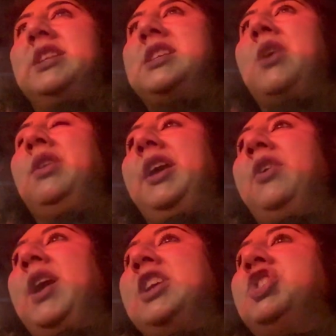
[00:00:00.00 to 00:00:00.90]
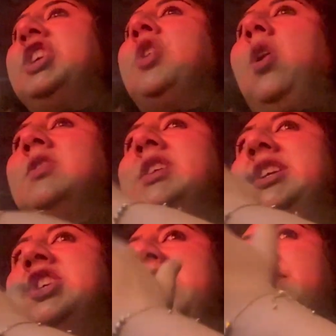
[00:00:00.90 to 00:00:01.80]
this out later, and she calls
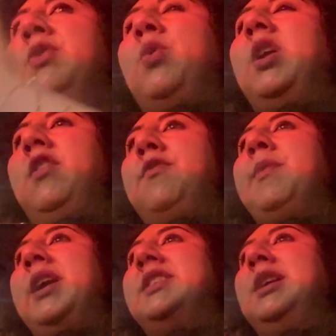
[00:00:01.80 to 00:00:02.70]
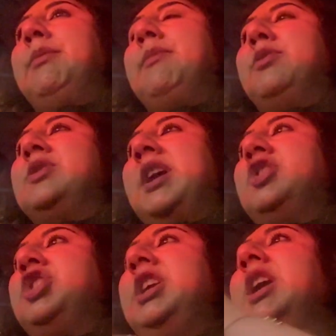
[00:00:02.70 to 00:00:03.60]
each and every one of my team members, and
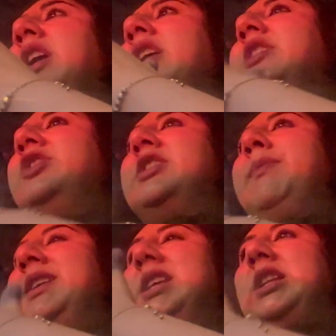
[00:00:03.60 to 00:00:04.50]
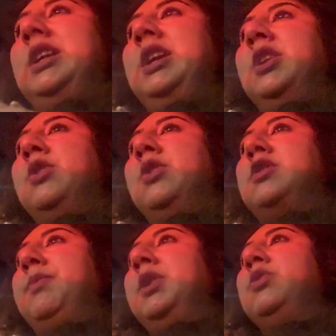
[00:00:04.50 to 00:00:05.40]
she just basically, you know,
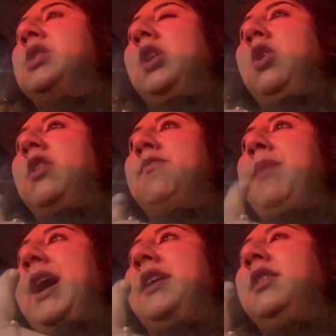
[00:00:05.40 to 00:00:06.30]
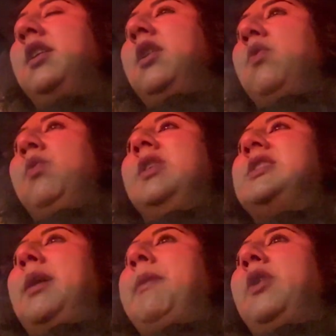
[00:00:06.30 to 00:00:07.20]
spews a lot of bad words
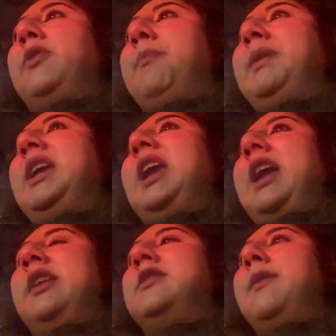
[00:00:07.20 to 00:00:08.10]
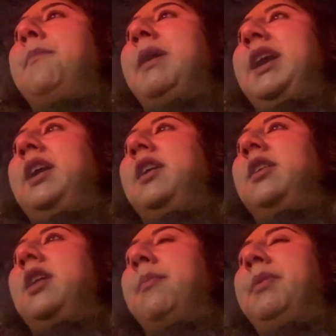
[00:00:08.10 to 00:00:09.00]
about me and my
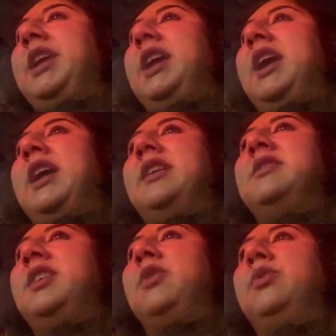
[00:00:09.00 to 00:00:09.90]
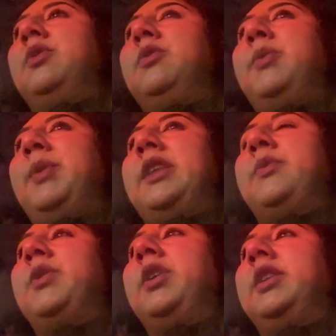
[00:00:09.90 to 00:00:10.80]
company and, you know, the way that they
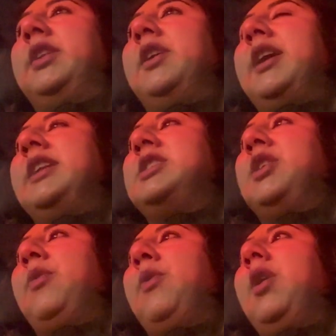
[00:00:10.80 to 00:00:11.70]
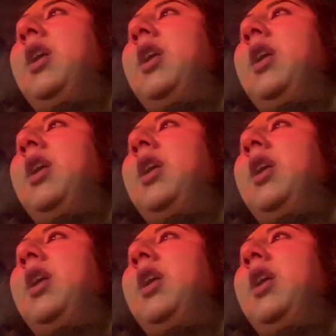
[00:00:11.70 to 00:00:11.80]
work. And so